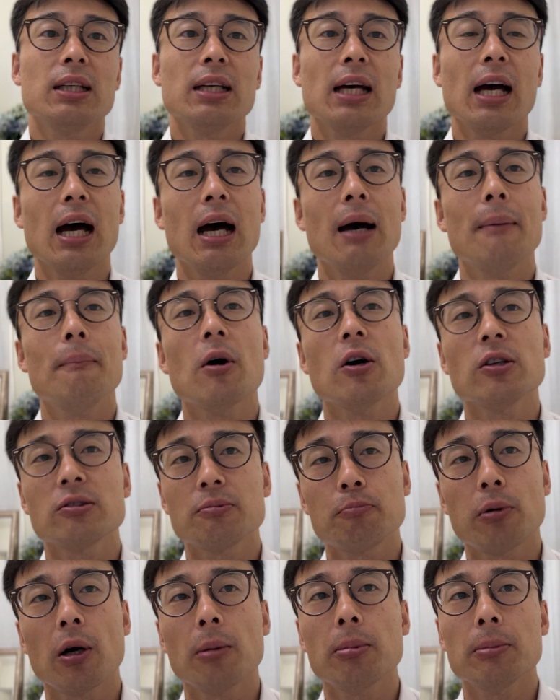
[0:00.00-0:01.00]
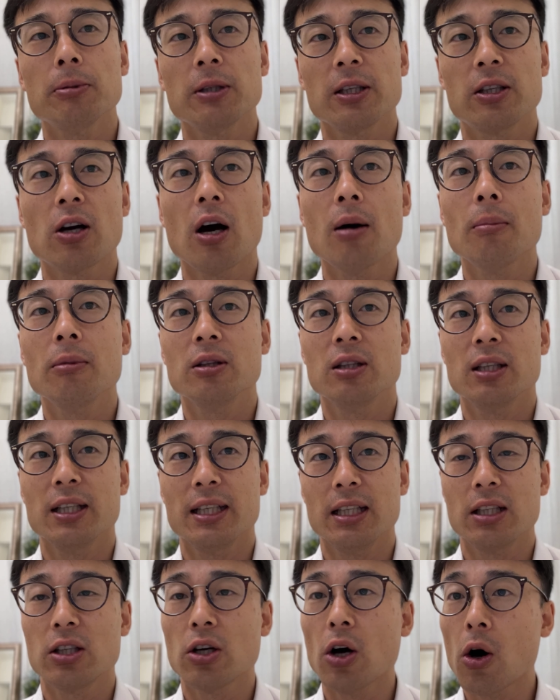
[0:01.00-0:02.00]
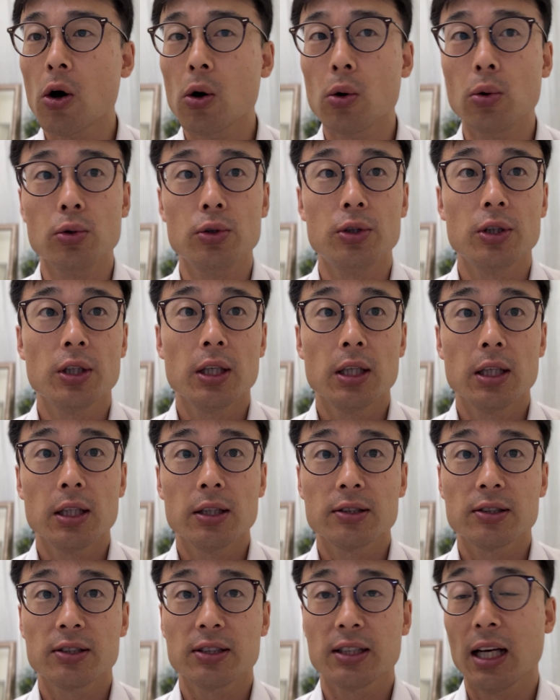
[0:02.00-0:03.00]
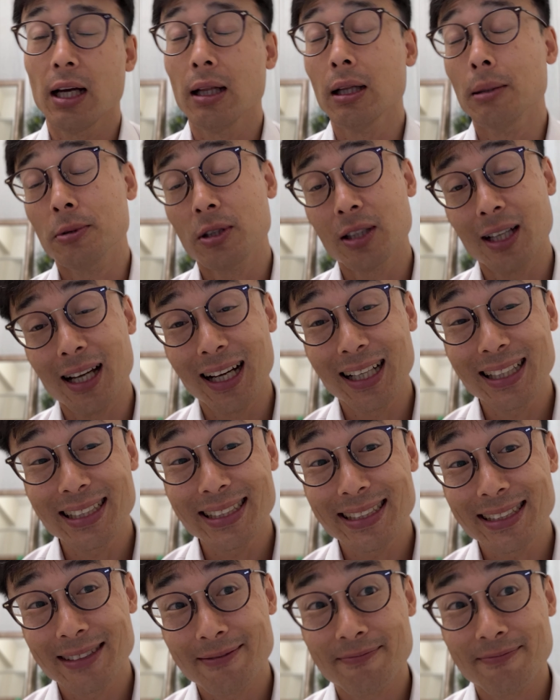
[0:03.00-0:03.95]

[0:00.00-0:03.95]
most probably commonly called scalloped tongue.